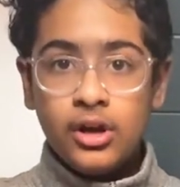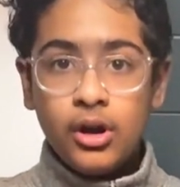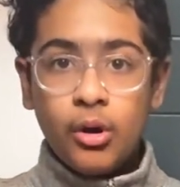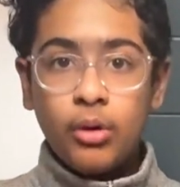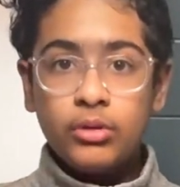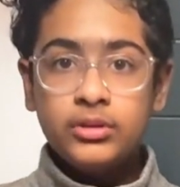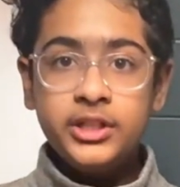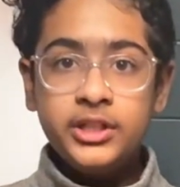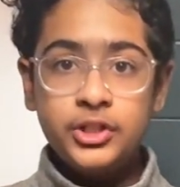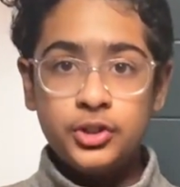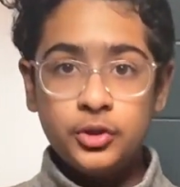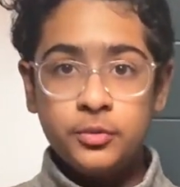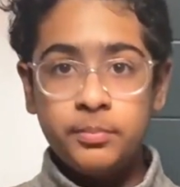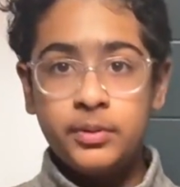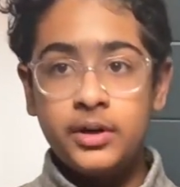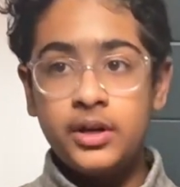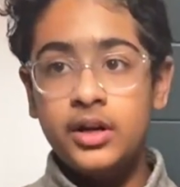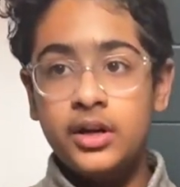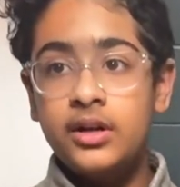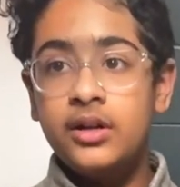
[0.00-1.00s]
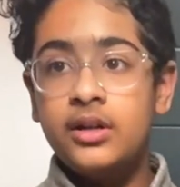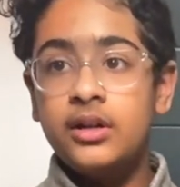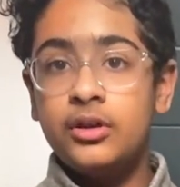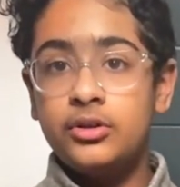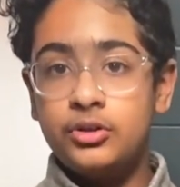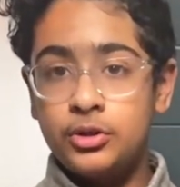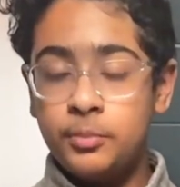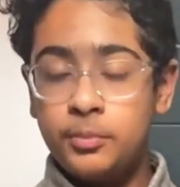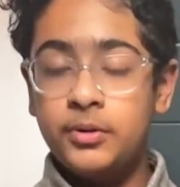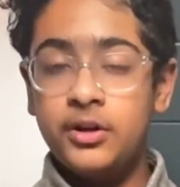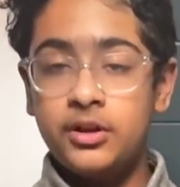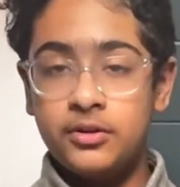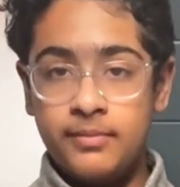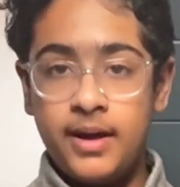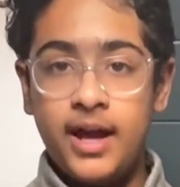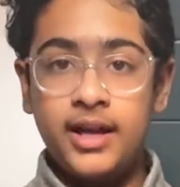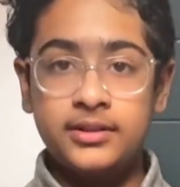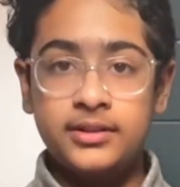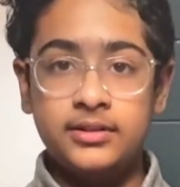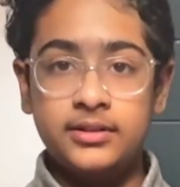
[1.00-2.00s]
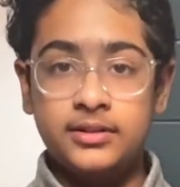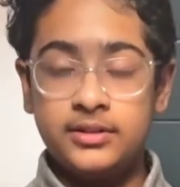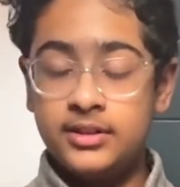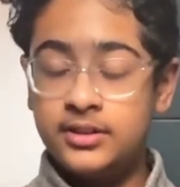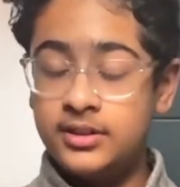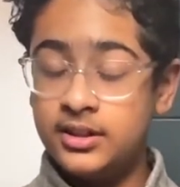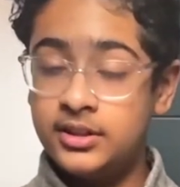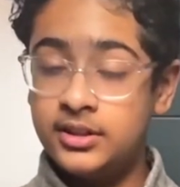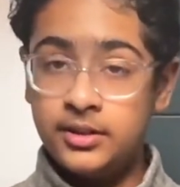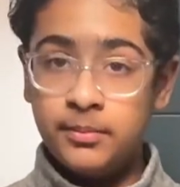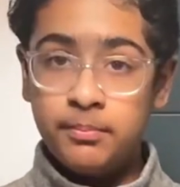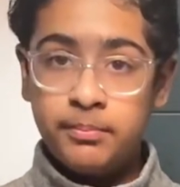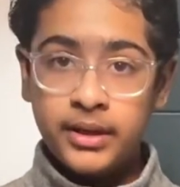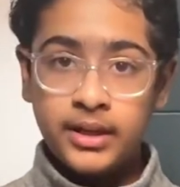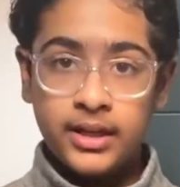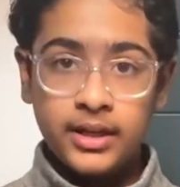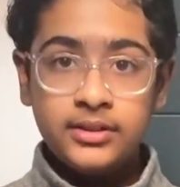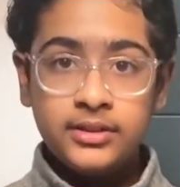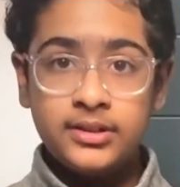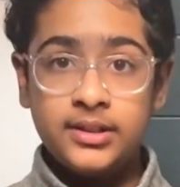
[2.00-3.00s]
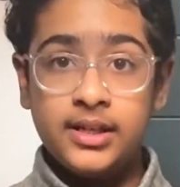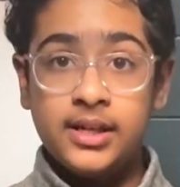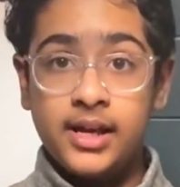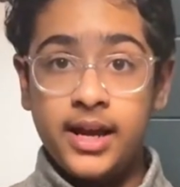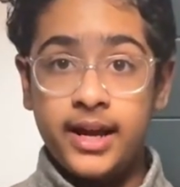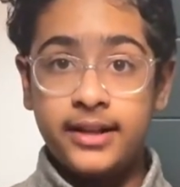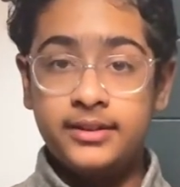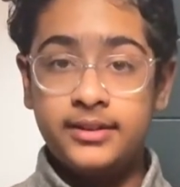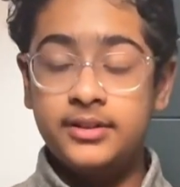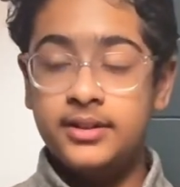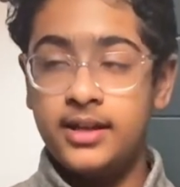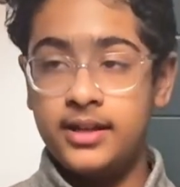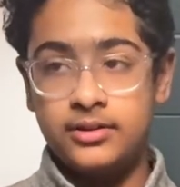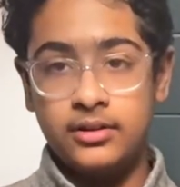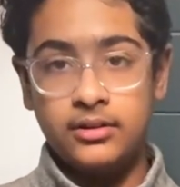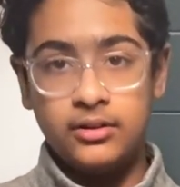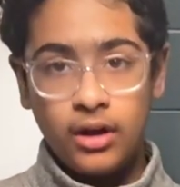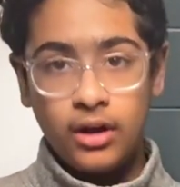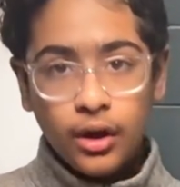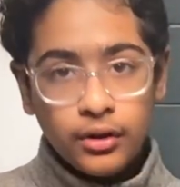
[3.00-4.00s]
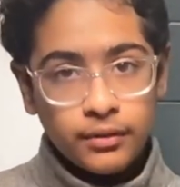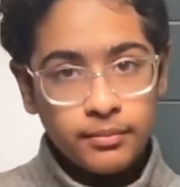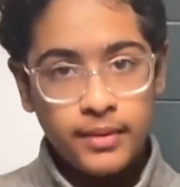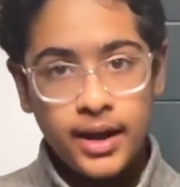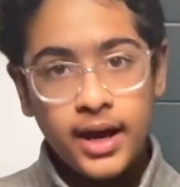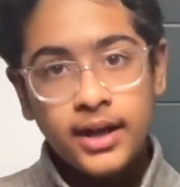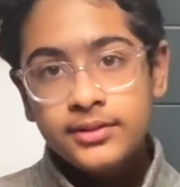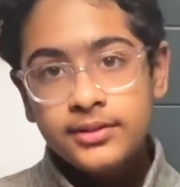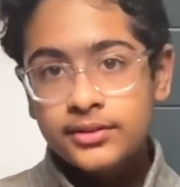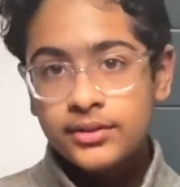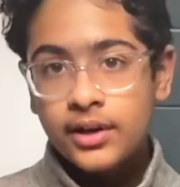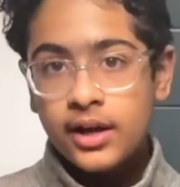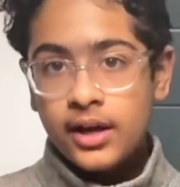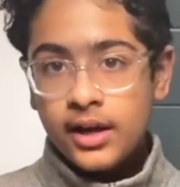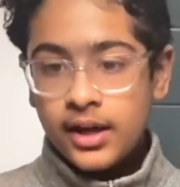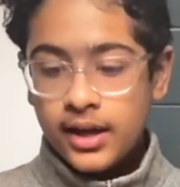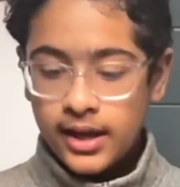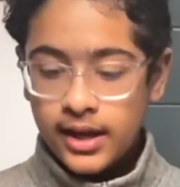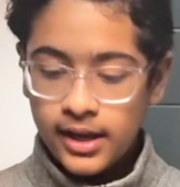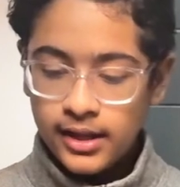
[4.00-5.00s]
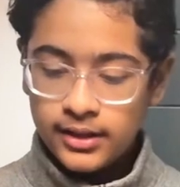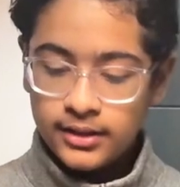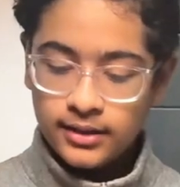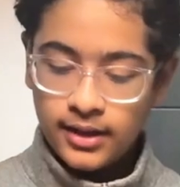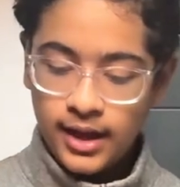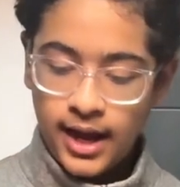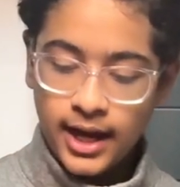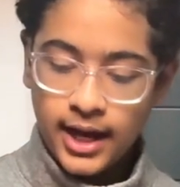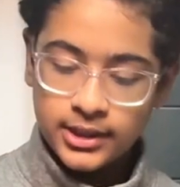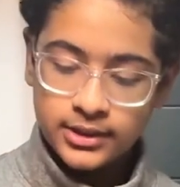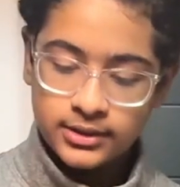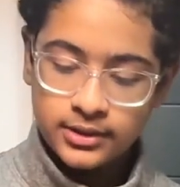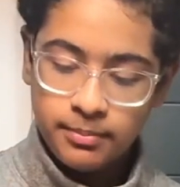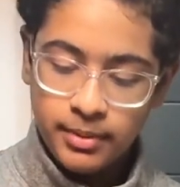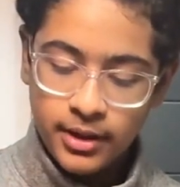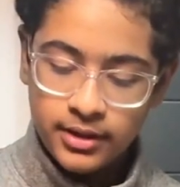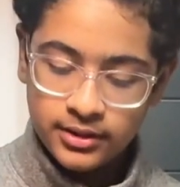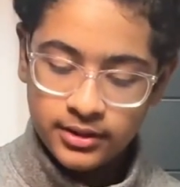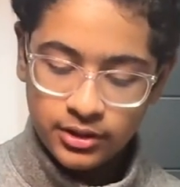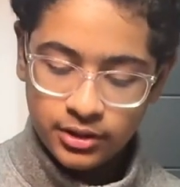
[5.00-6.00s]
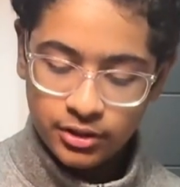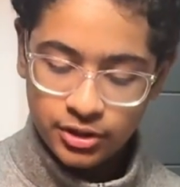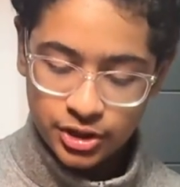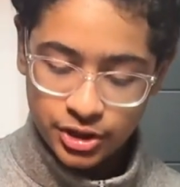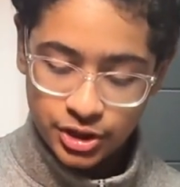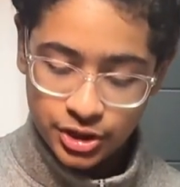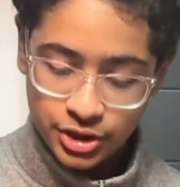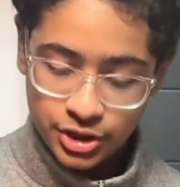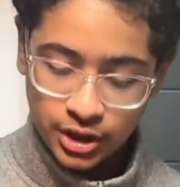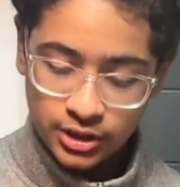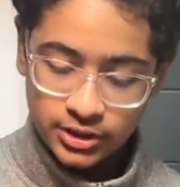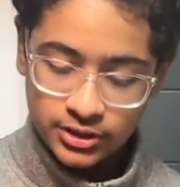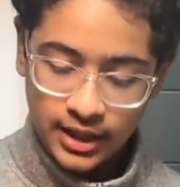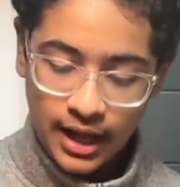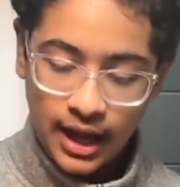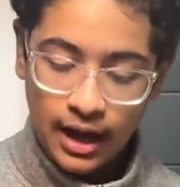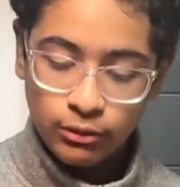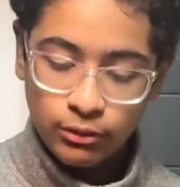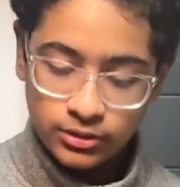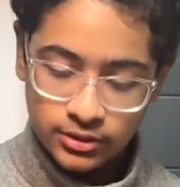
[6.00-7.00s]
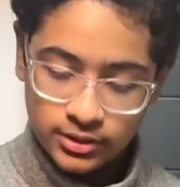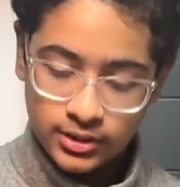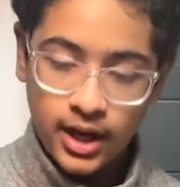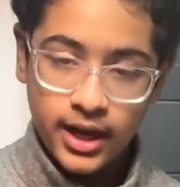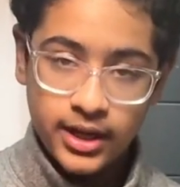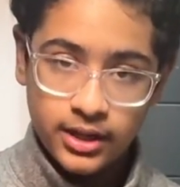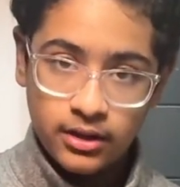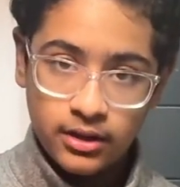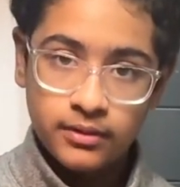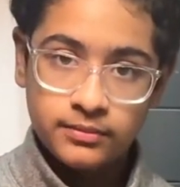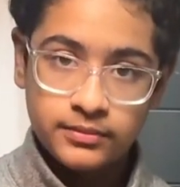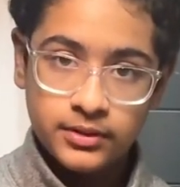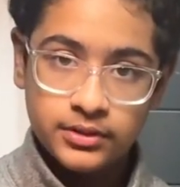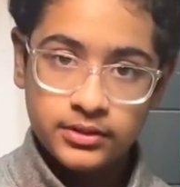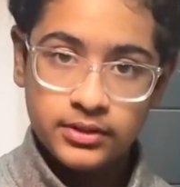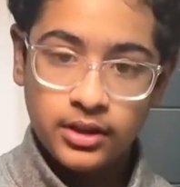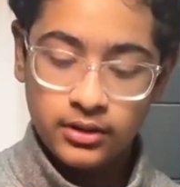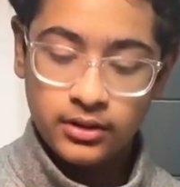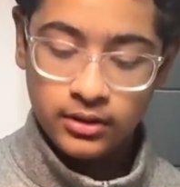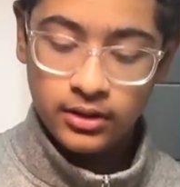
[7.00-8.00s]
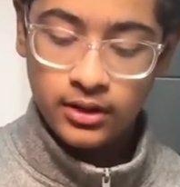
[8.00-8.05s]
Only Jupiter's mass, since it's the biggest and since it has a lot of mass, the barycenter is just outside of the Sun.